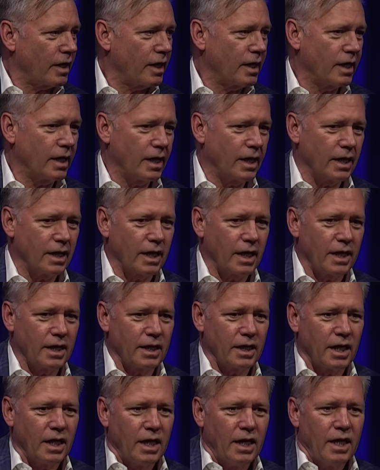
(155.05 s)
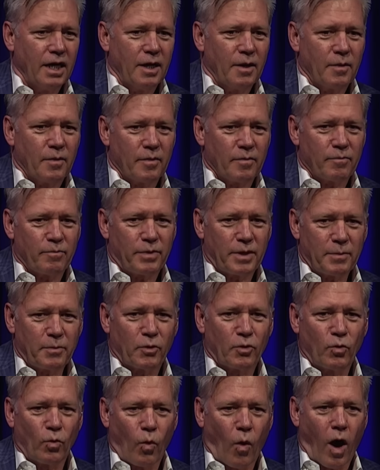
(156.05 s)
And, and, yeah. and
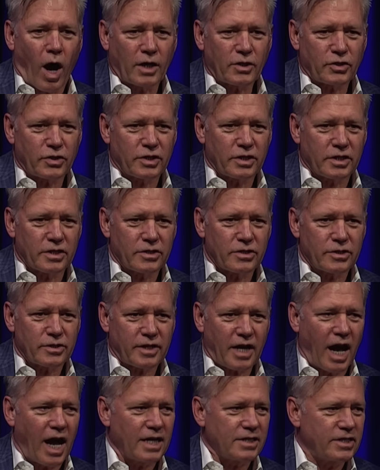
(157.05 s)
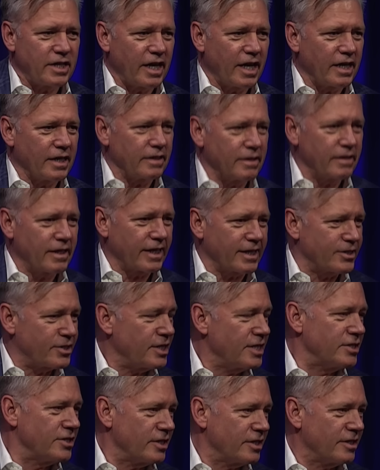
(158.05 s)
people who watch this content think it's
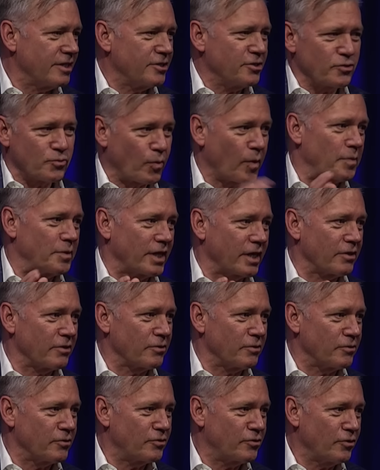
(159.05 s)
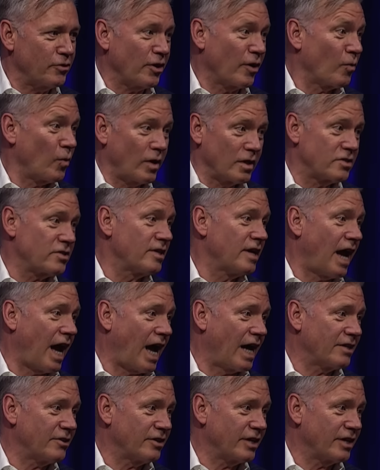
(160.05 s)
easy to just whip together a new studio. Well, it's not.